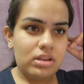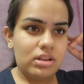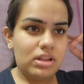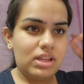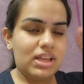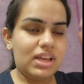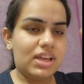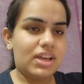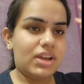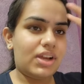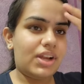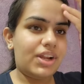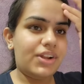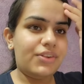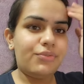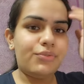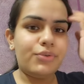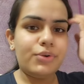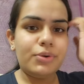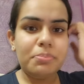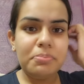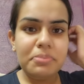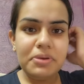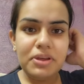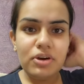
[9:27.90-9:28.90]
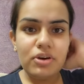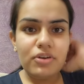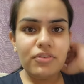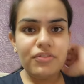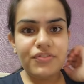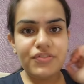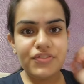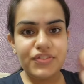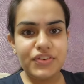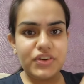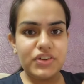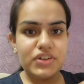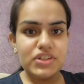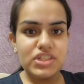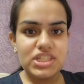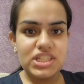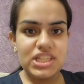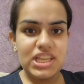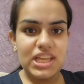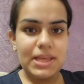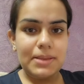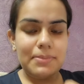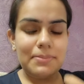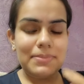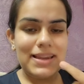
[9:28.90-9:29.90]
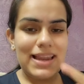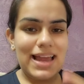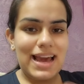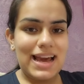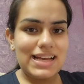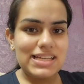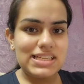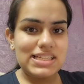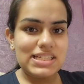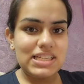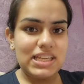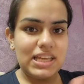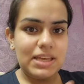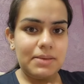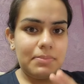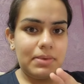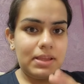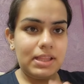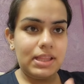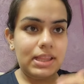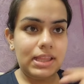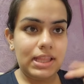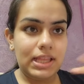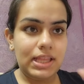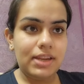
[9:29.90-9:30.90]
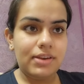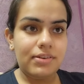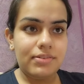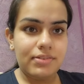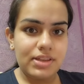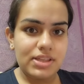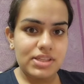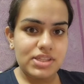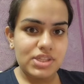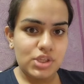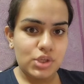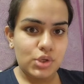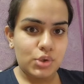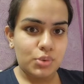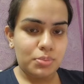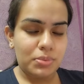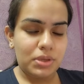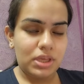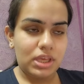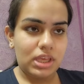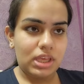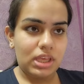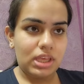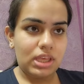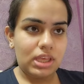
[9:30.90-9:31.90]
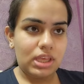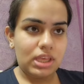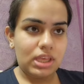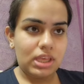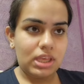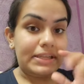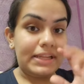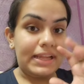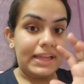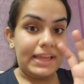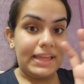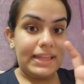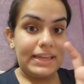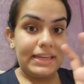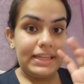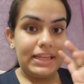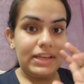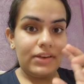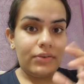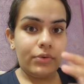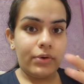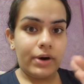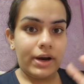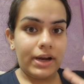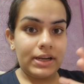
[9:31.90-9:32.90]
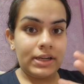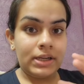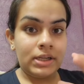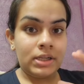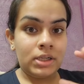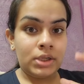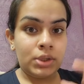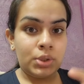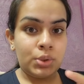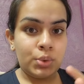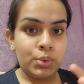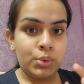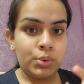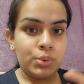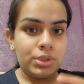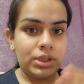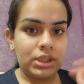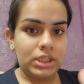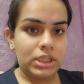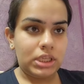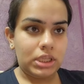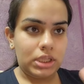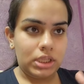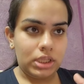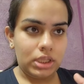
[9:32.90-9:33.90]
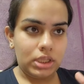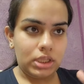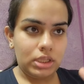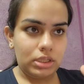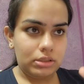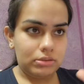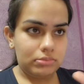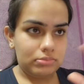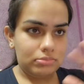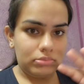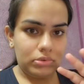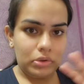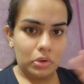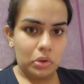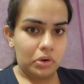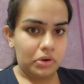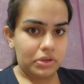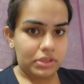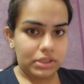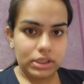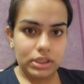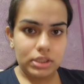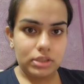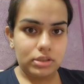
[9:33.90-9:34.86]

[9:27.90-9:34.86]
Like it would be your first name, last name and then resume. So you're any 1, 2, 3 not.